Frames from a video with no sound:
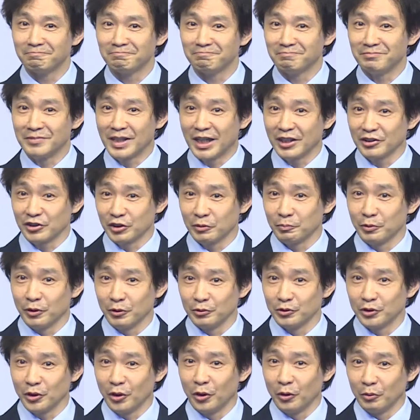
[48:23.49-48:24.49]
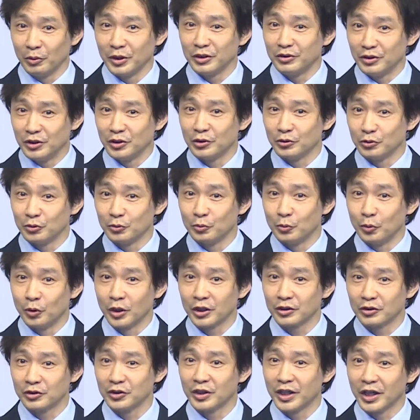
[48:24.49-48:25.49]
not supposed always to
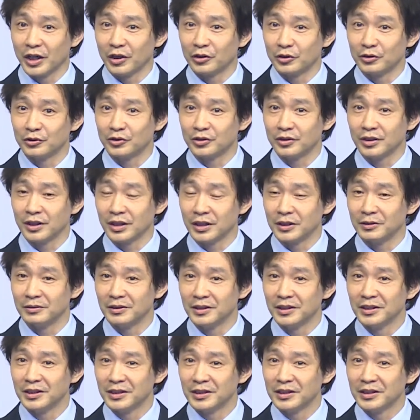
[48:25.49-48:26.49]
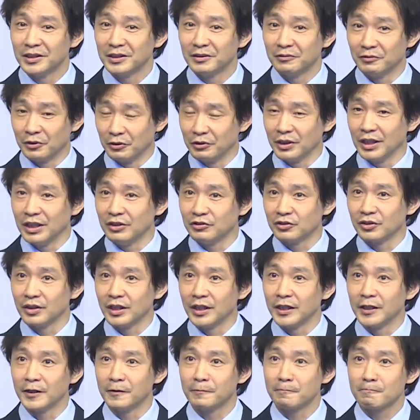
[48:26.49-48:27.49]
work together very
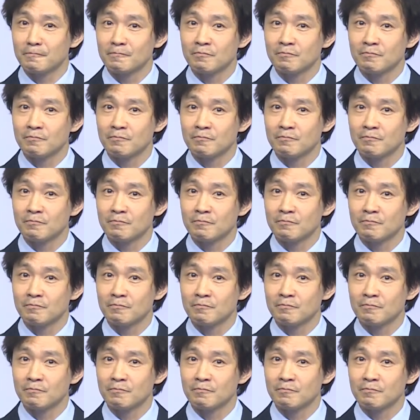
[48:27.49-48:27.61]
easily.